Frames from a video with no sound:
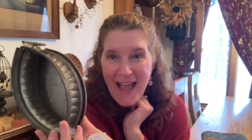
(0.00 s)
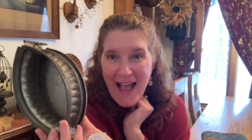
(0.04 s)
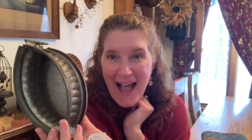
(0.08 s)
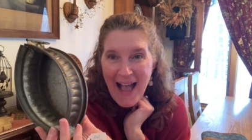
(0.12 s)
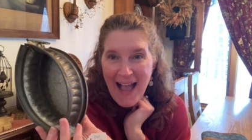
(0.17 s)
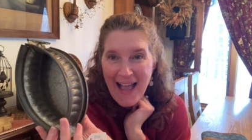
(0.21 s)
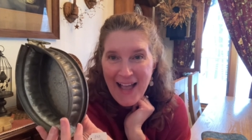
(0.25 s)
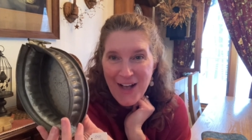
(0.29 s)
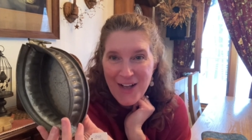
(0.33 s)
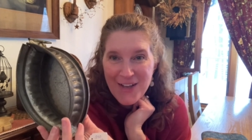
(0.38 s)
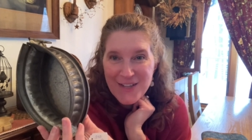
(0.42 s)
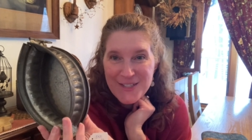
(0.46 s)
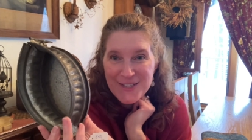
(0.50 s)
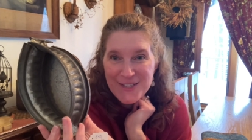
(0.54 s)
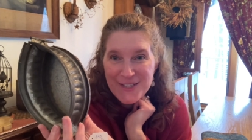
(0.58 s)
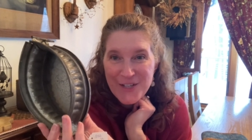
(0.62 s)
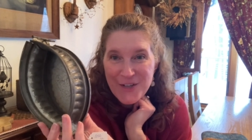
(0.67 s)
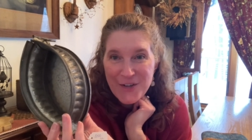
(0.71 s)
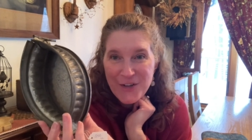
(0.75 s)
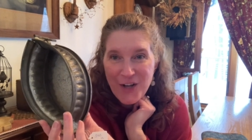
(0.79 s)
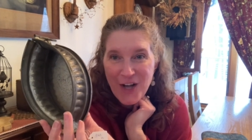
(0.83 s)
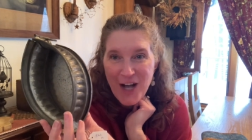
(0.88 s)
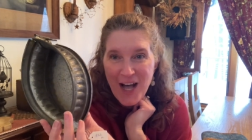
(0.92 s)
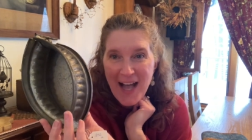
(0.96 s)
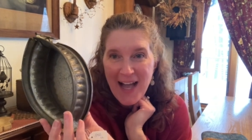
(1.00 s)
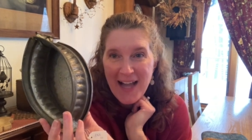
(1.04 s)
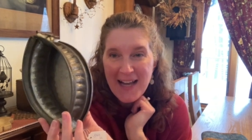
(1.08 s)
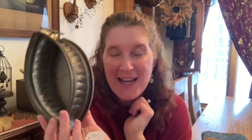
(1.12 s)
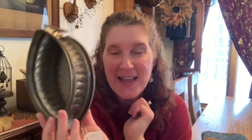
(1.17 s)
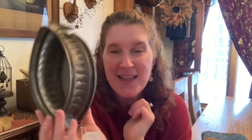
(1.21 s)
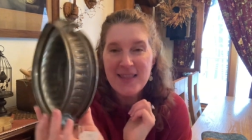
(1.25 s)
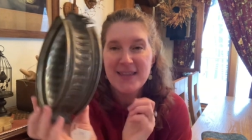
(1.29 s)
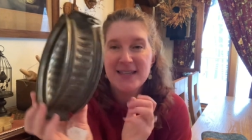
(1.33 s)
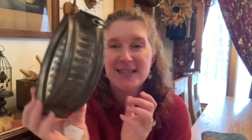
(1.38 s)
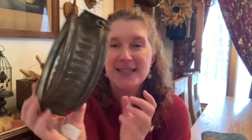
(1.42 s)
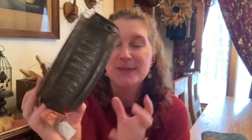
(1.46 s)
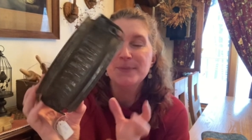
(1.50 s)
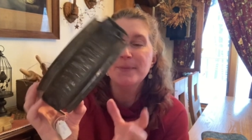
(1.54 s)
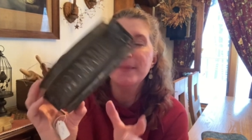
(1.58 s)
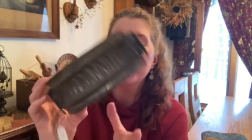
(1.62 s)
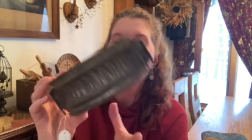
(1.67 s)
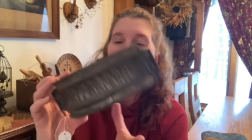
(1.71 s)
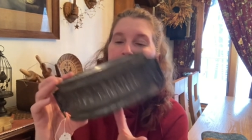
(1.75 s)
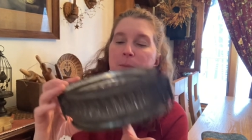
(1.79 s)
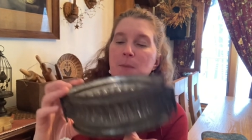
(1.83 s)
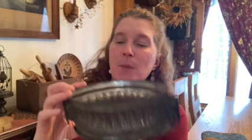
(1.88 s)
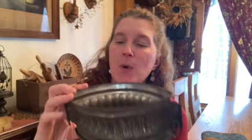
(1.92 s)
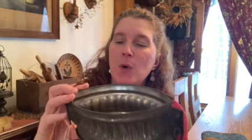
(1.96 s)
I also got this
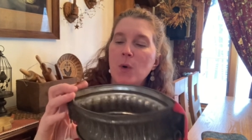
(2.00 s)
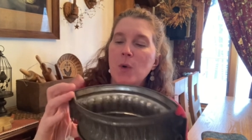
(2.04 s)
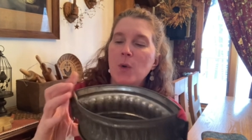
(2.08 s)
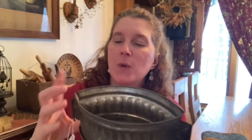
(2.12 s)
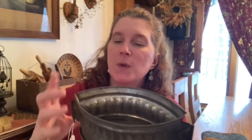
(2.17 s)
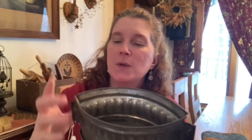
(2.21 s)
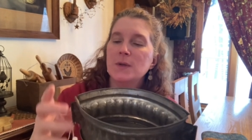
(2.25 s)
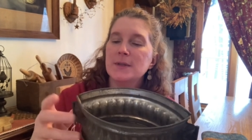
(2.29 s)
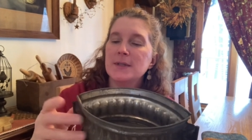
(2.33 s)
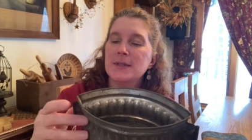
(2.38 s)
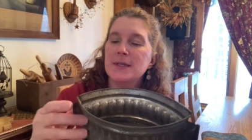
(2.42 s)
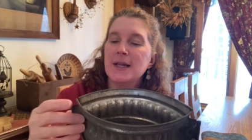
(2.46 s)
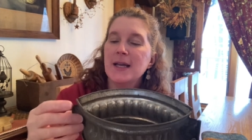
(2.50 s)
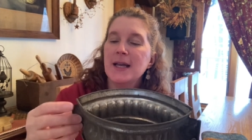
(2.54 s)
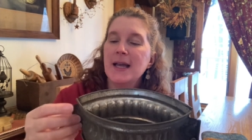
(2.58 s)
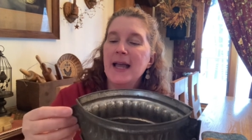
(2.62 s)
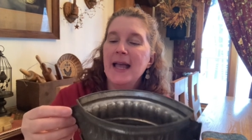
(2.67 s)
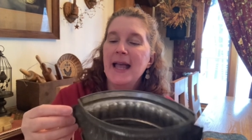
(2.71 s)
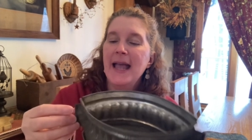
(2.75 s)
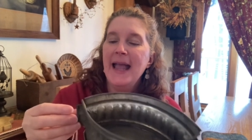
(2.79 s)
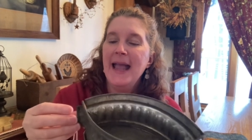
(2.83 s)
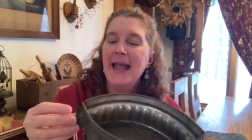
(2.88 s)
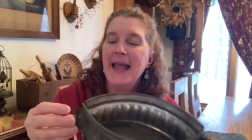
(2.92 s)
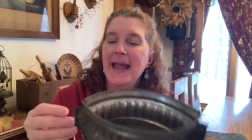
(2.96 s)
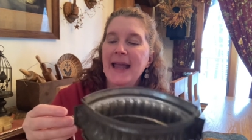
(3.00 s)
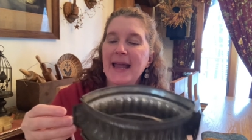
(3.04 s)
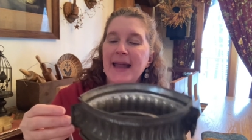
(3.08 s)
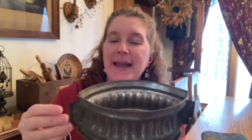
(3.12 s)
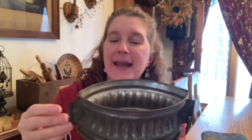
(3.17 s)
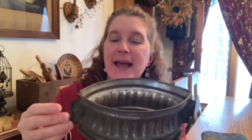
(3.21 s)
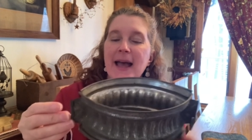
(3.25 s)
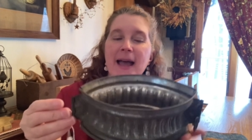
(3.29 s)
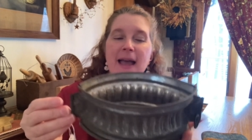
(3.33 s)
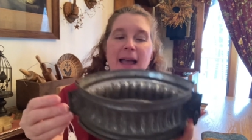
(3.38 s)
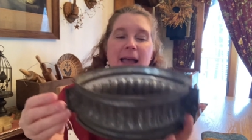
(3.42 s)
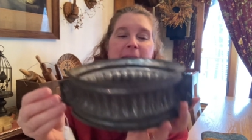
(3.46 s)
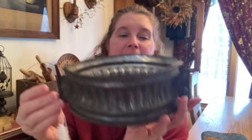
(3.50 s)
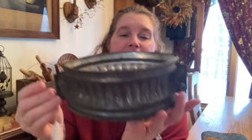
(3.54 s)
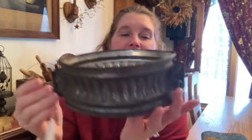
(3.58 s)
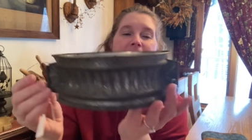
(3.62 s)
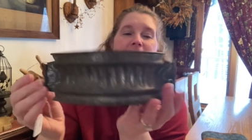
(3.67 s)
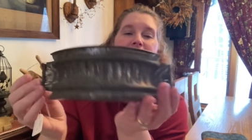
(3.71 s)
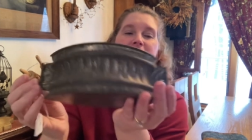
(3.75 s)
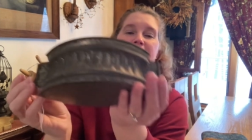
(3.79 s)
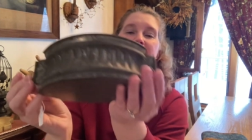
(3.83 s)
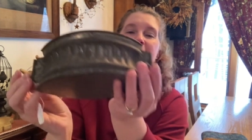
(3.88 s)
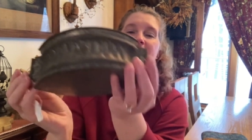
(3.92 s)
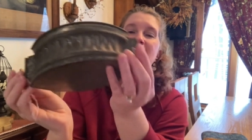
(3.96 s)
metal mold and
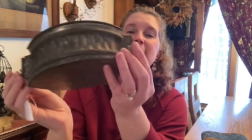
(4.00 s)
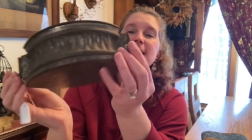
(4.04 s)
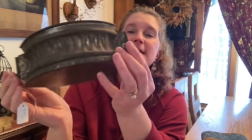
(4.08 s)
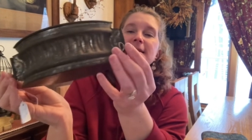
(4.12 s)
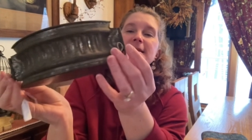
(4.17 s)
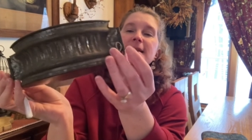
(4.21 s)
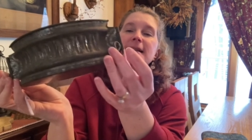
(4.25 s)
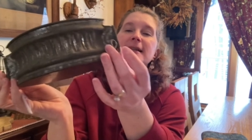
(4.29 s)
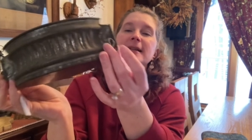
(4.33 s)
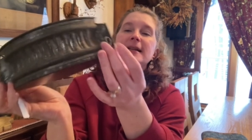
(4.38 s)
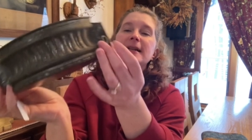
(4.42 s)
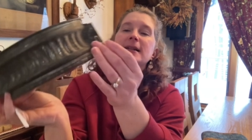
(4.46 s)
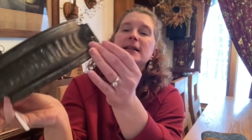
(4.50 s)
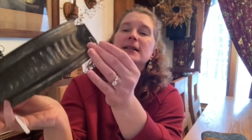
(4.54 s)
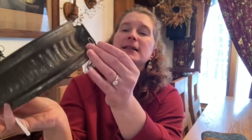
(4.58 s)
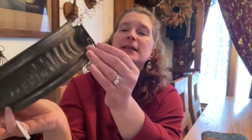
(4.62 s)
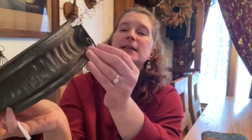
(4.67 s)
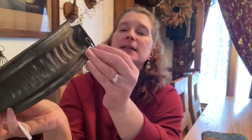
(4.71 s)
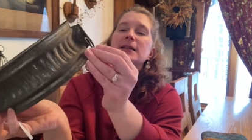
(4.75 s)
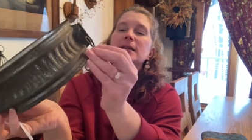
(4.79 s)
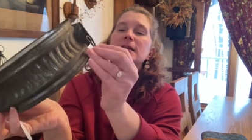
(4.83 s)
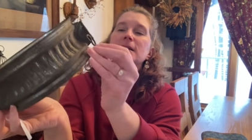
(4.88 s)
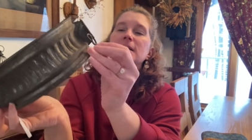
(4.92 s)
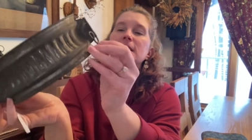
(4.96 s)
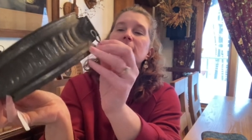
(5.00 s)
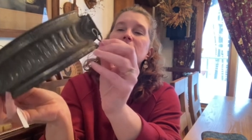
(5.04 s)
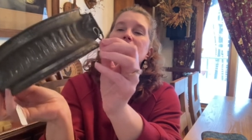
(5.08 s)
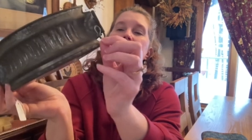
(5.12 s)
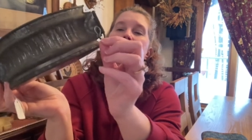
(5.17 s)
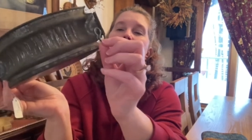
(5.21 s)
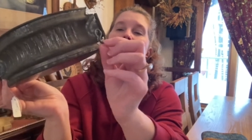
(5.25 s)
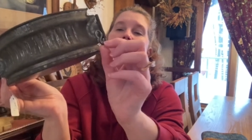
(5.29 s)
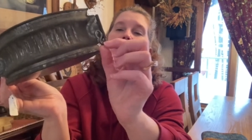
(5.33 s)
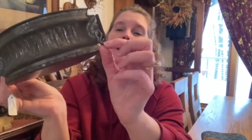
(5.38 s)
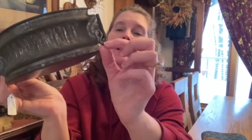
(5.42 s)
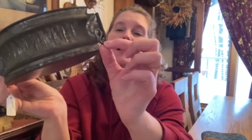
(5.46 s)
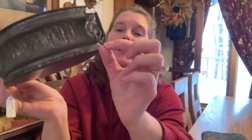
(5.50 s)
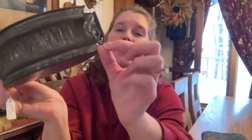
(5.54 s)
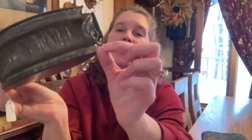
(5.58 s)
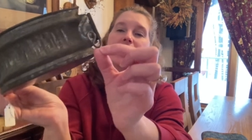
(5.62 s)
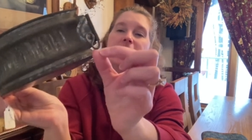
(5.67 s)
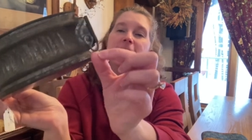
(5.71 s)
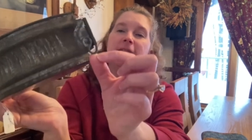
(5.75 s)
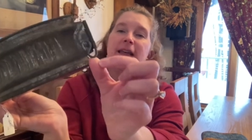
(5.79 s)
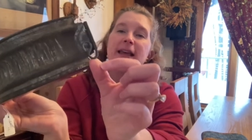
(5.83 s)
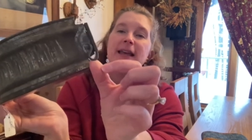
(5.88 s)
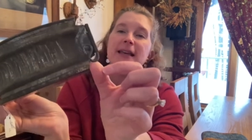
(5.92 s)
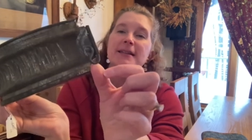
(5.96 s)
it has the little
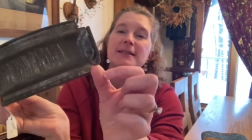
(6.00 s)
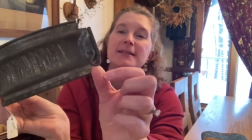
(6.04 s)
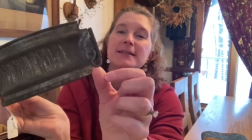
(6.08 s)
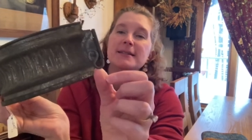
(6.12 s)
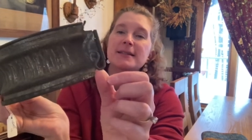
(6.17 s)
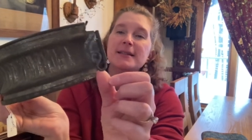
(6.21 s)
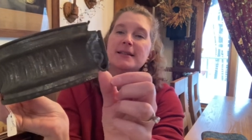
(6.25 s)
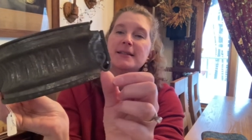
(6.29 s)
things